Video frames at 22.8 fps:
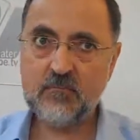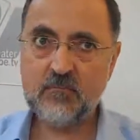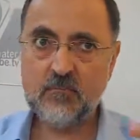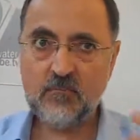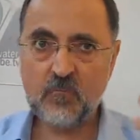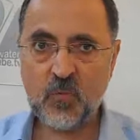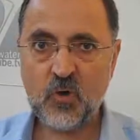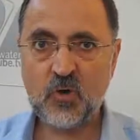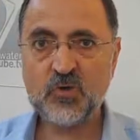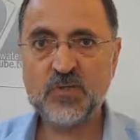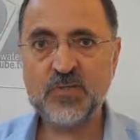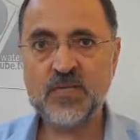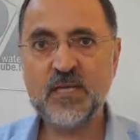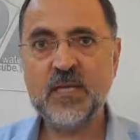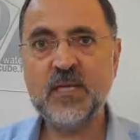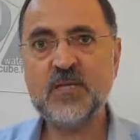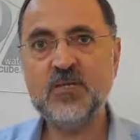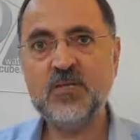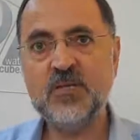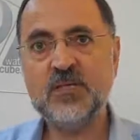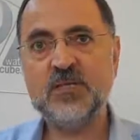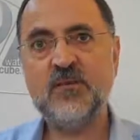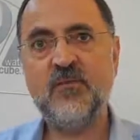most
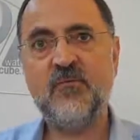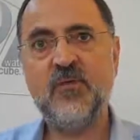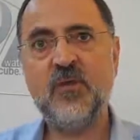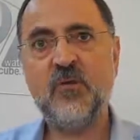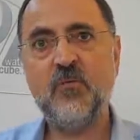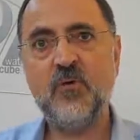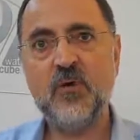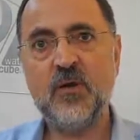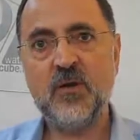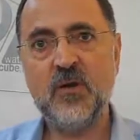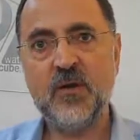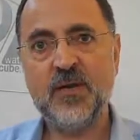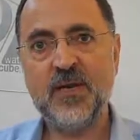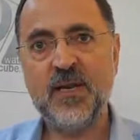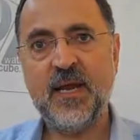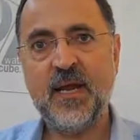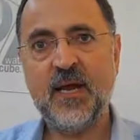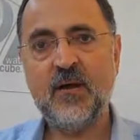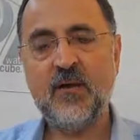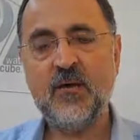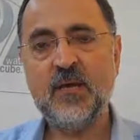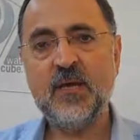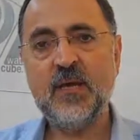regions of the world yeah.
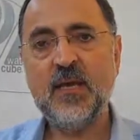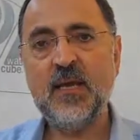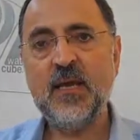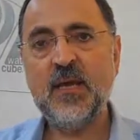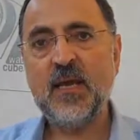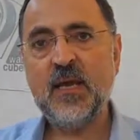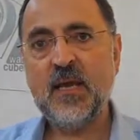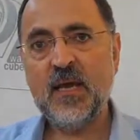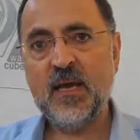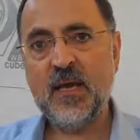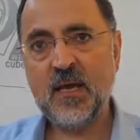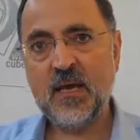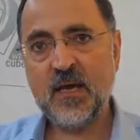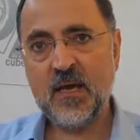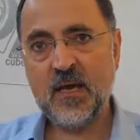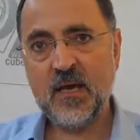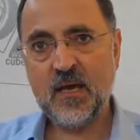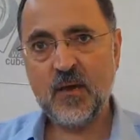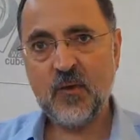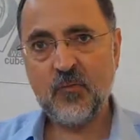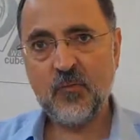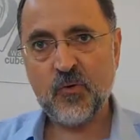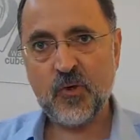now.
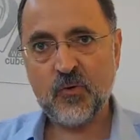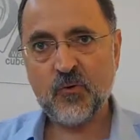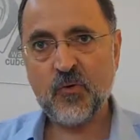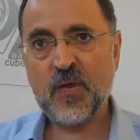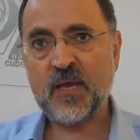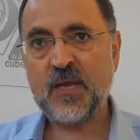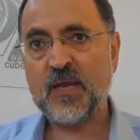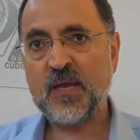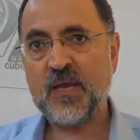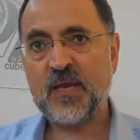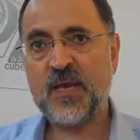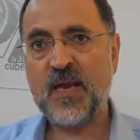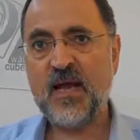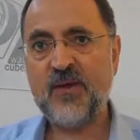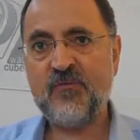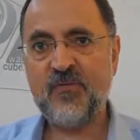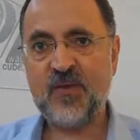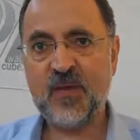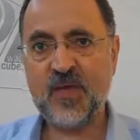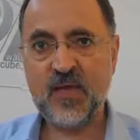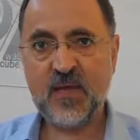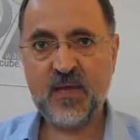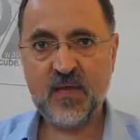Uh, we're working in
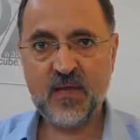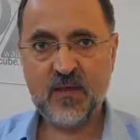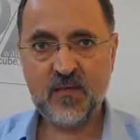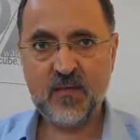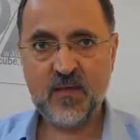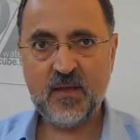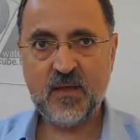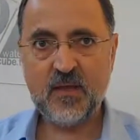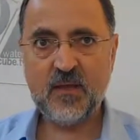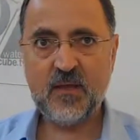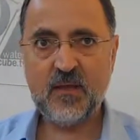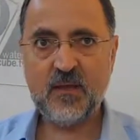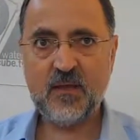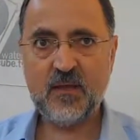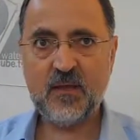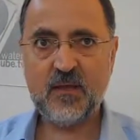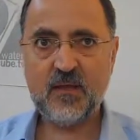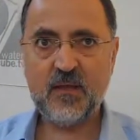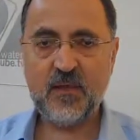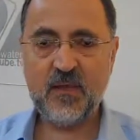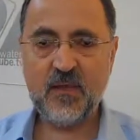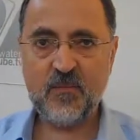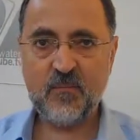Africa. Uh,
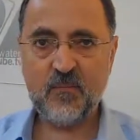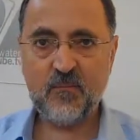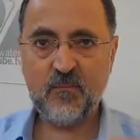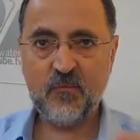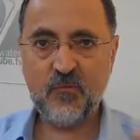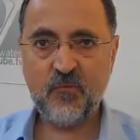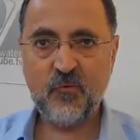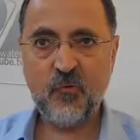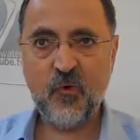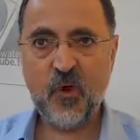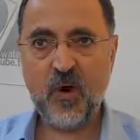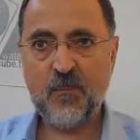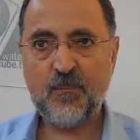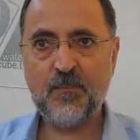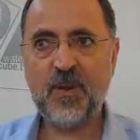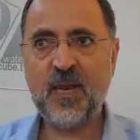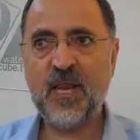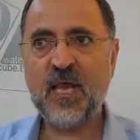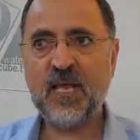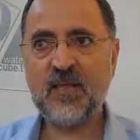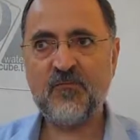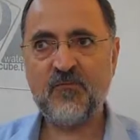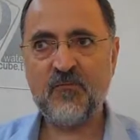the WOP
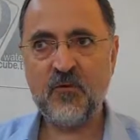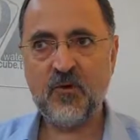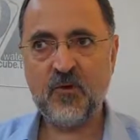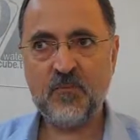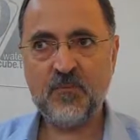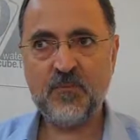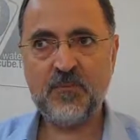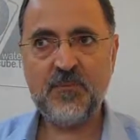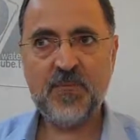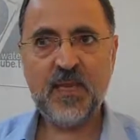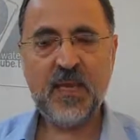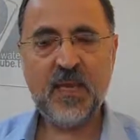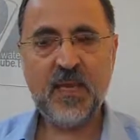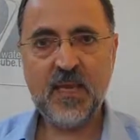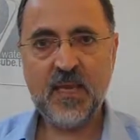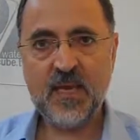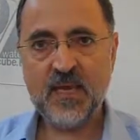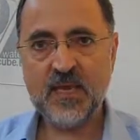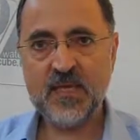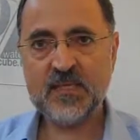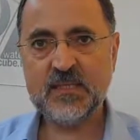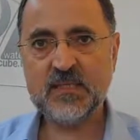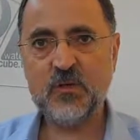platform
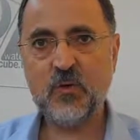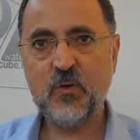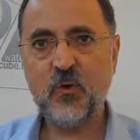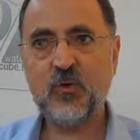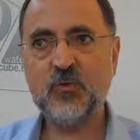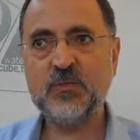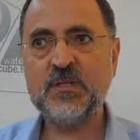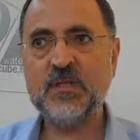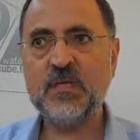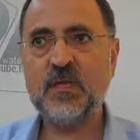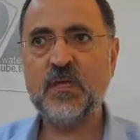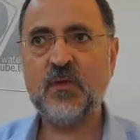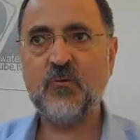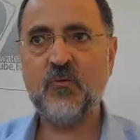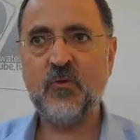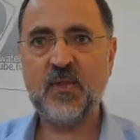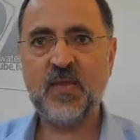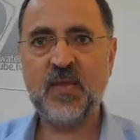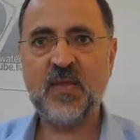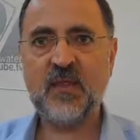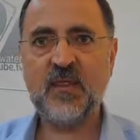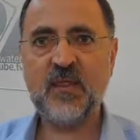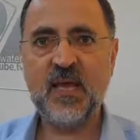is hosted
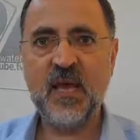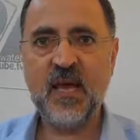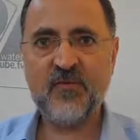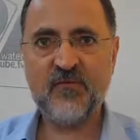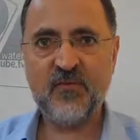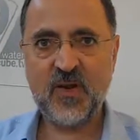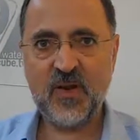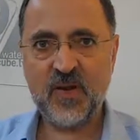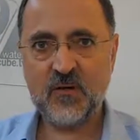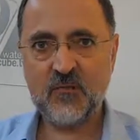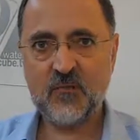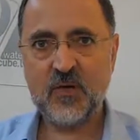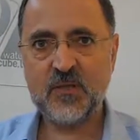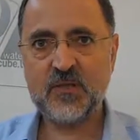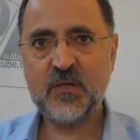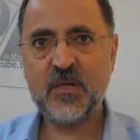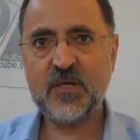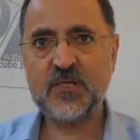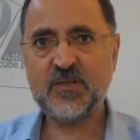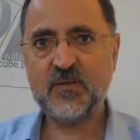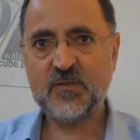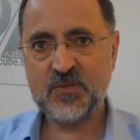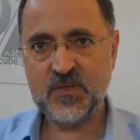within the African Water
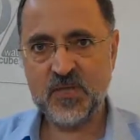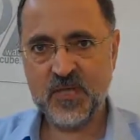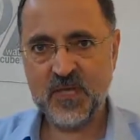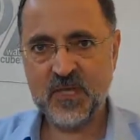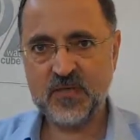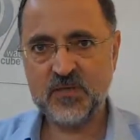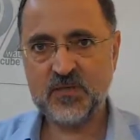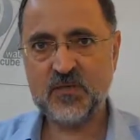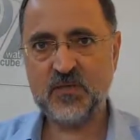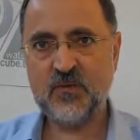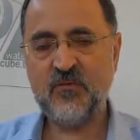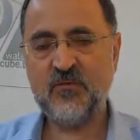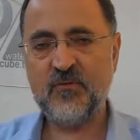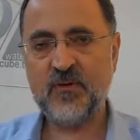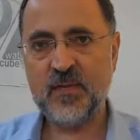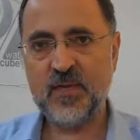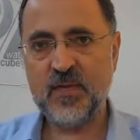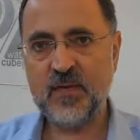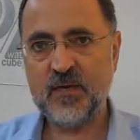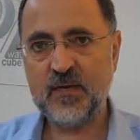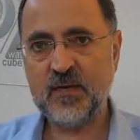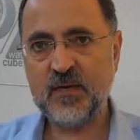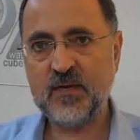Association over
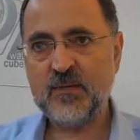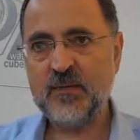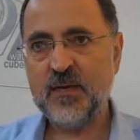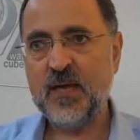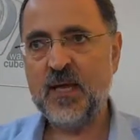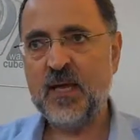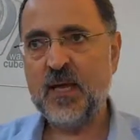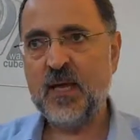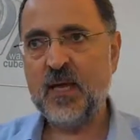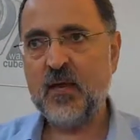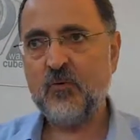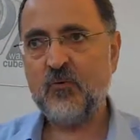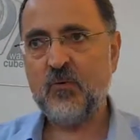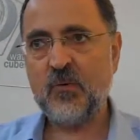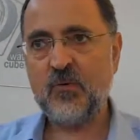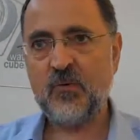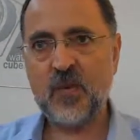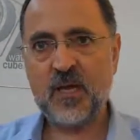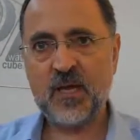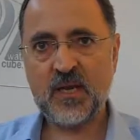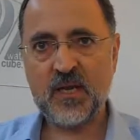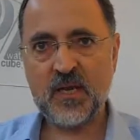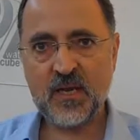there. We're
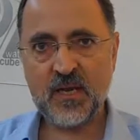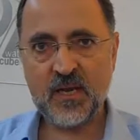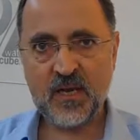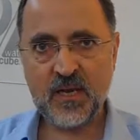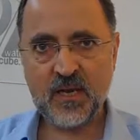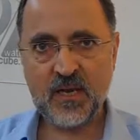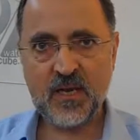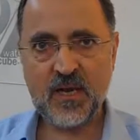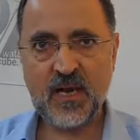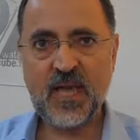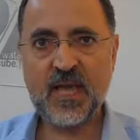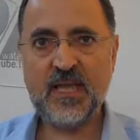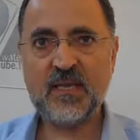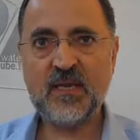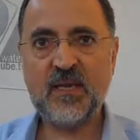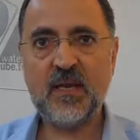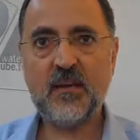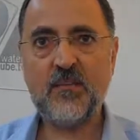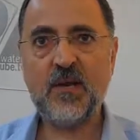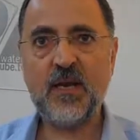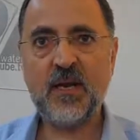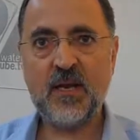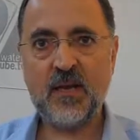working in Latin
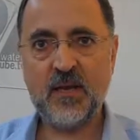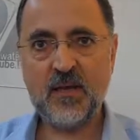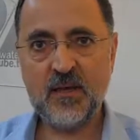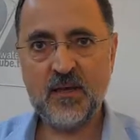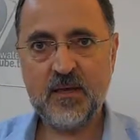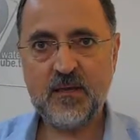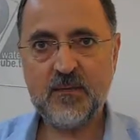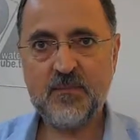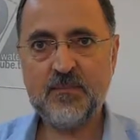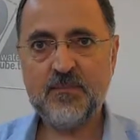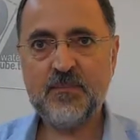America,